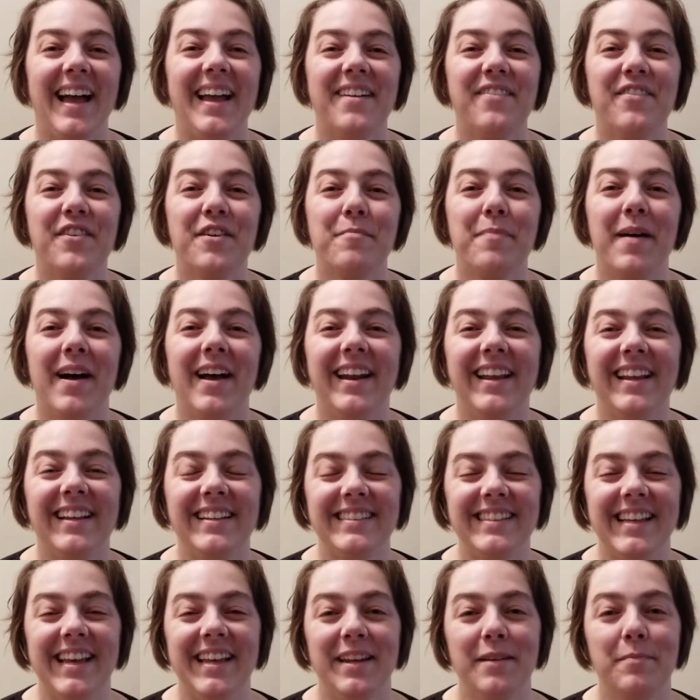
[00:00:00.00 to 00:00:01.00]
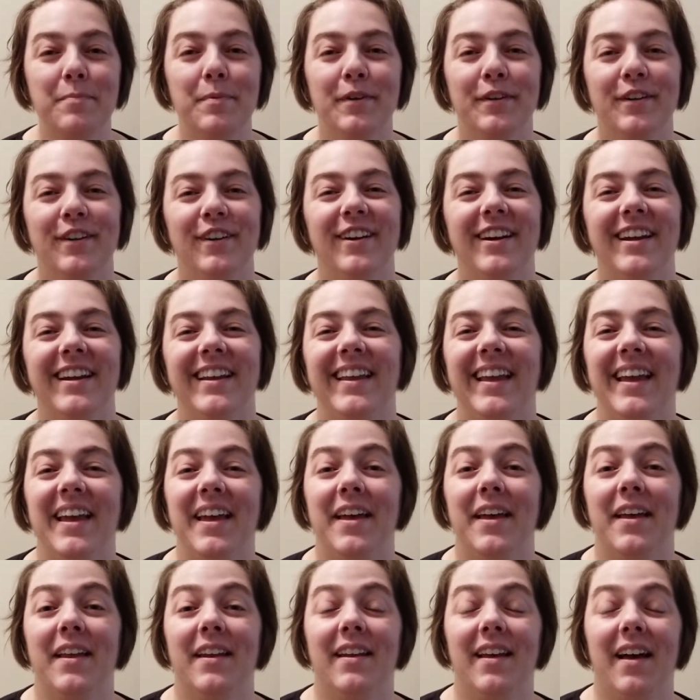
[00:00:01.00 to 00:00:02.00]
everybody, Teddy Booker
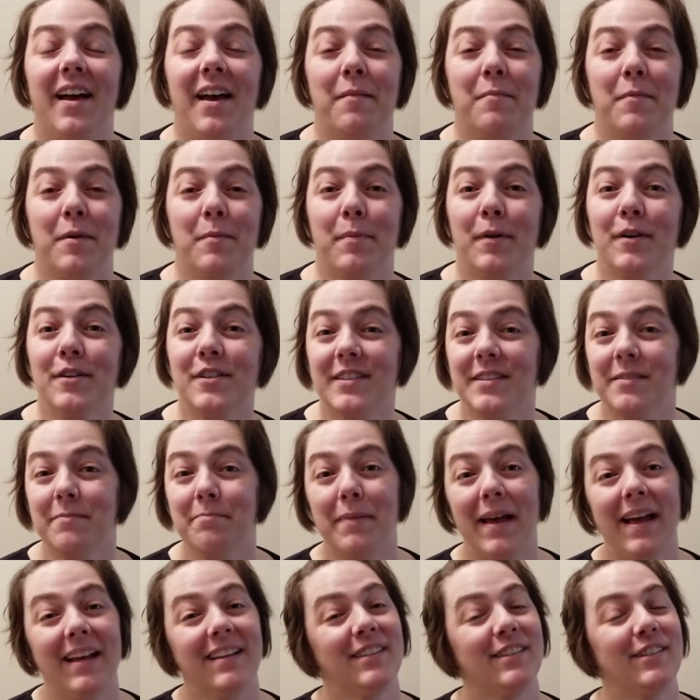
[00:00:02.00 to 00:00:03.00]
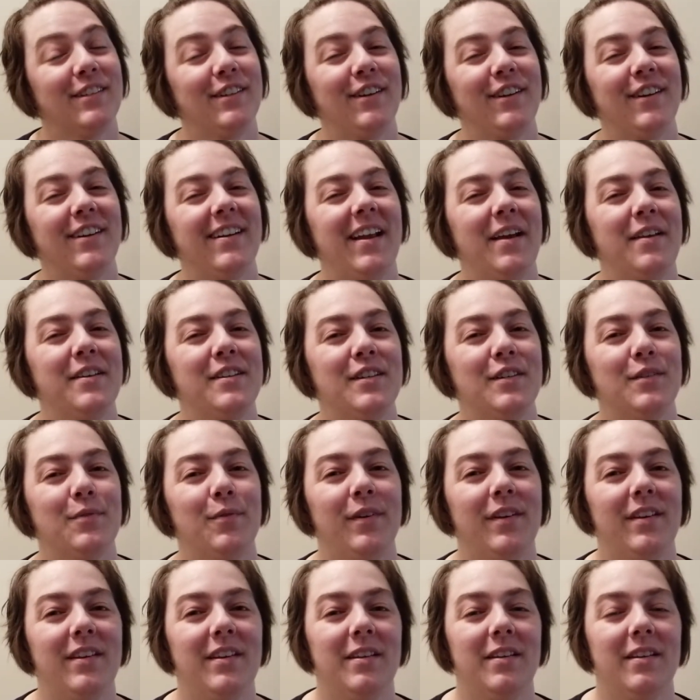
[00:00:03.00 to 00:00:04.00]
again. I'm a Burst ambassador and I just
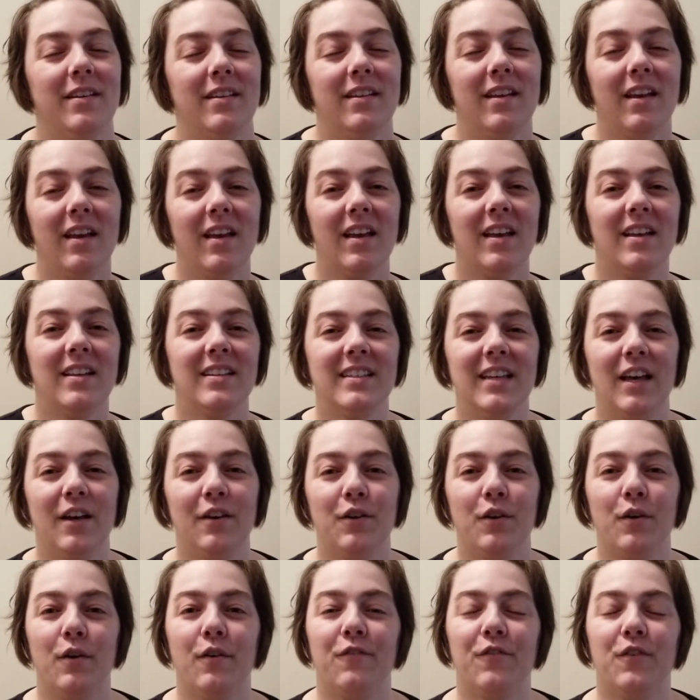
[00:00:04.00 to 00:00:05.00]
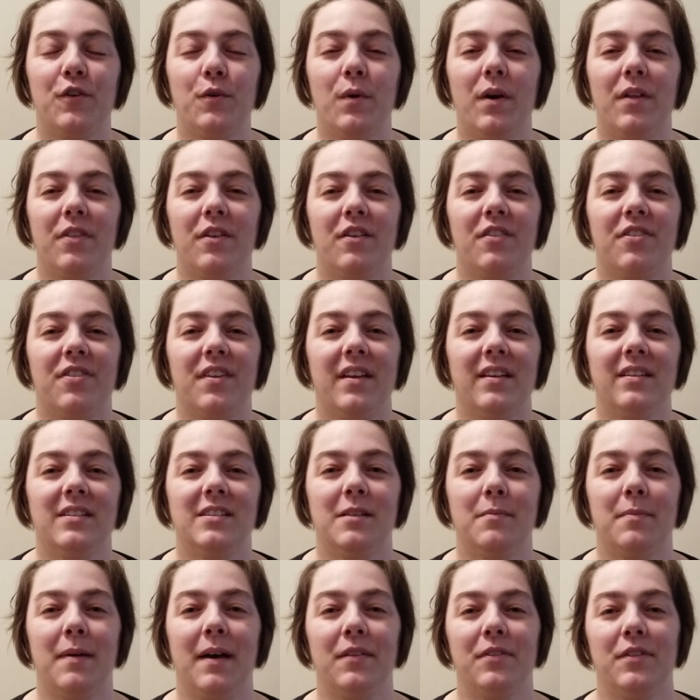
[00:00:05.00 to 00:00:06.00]
wanted to tell you a few other things
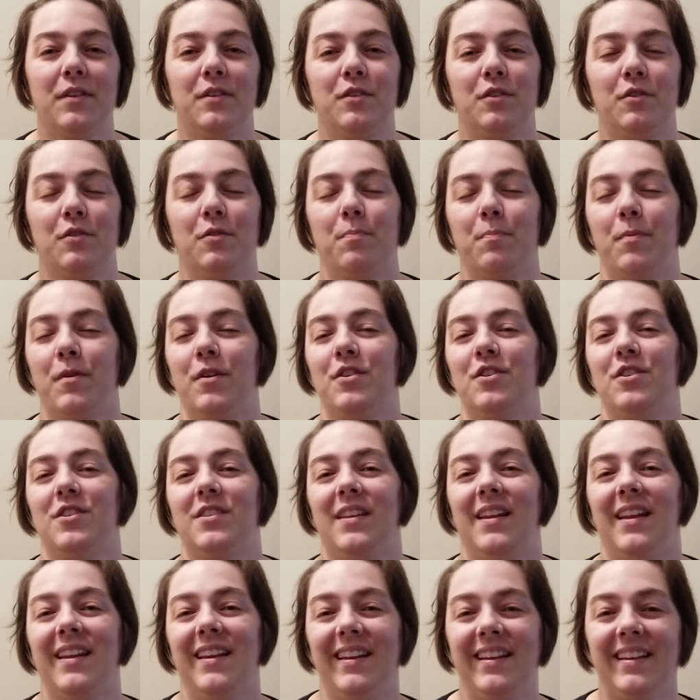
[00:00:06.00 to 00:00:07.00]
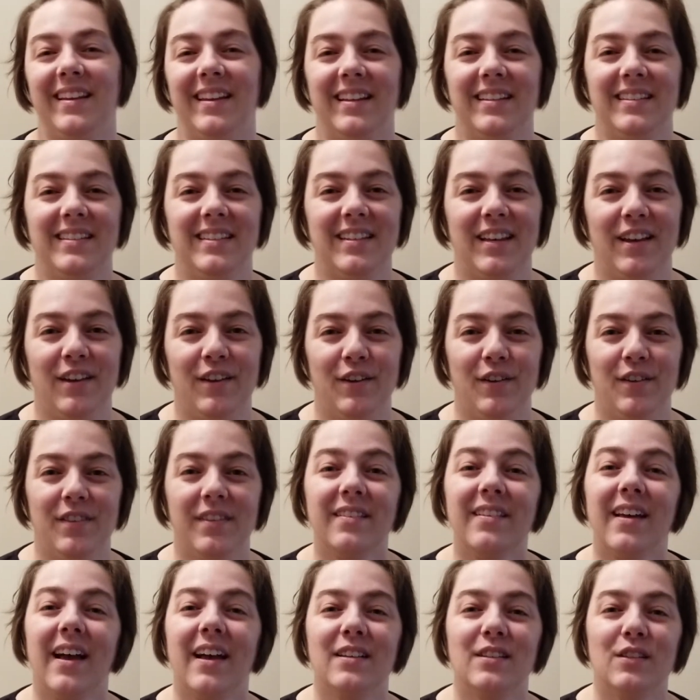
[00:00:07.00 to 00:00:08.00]
about the toothbrush that I didn't get to tell you in
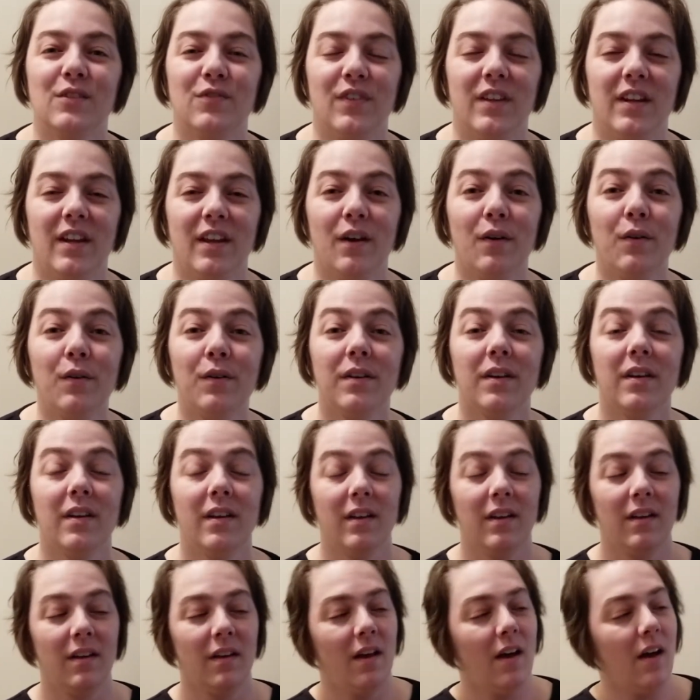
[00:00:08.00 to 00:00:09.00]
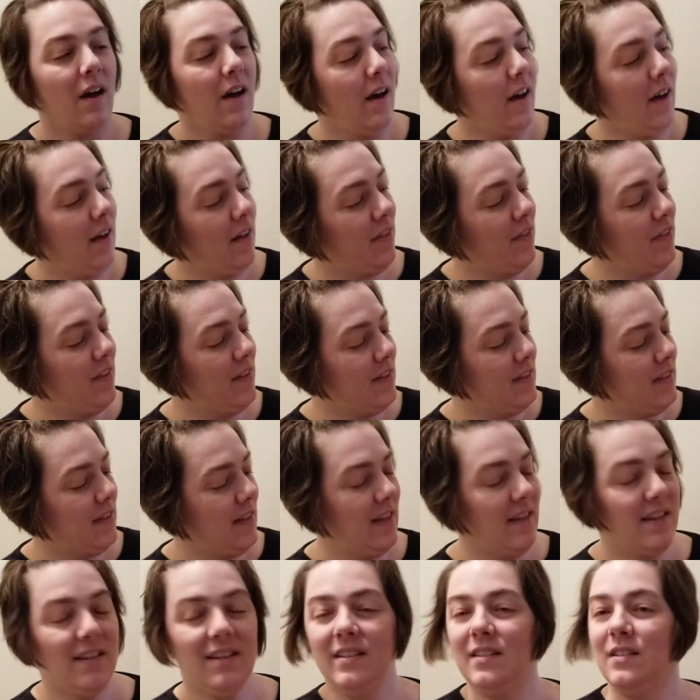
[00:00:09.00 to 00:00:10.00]
the last video. This
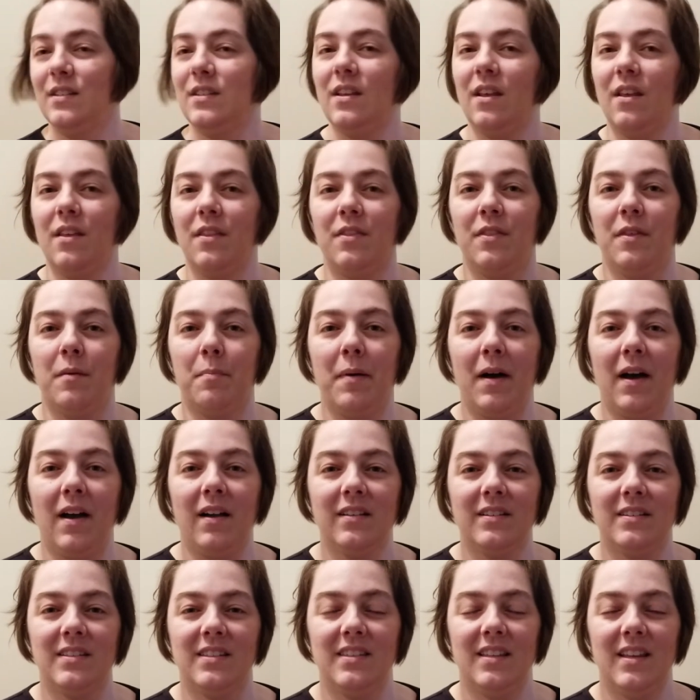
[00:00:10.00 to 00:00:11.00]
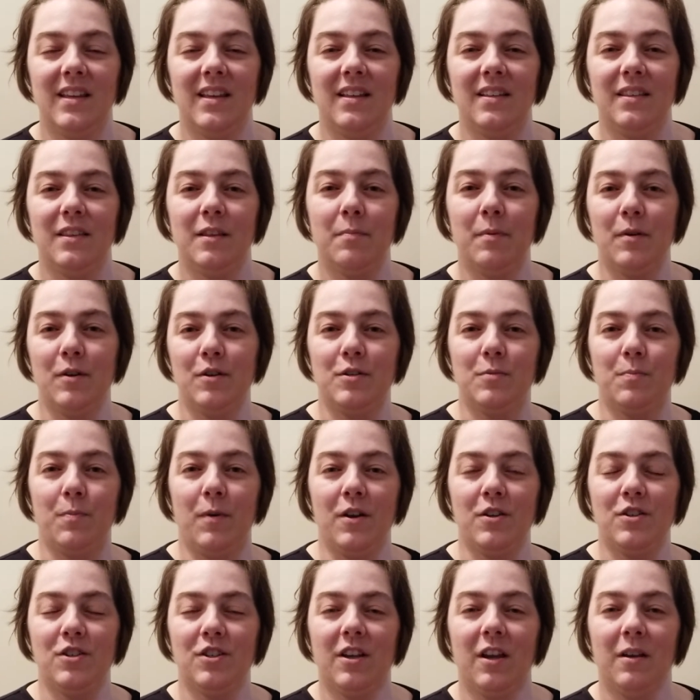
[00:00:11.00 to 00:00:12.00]
is the box that the Burst
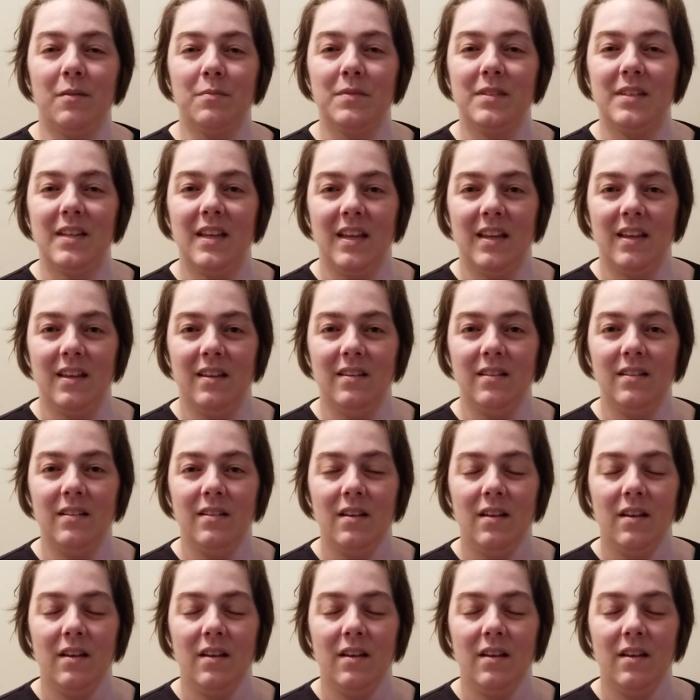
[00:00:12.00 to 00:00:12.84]
brush comes in.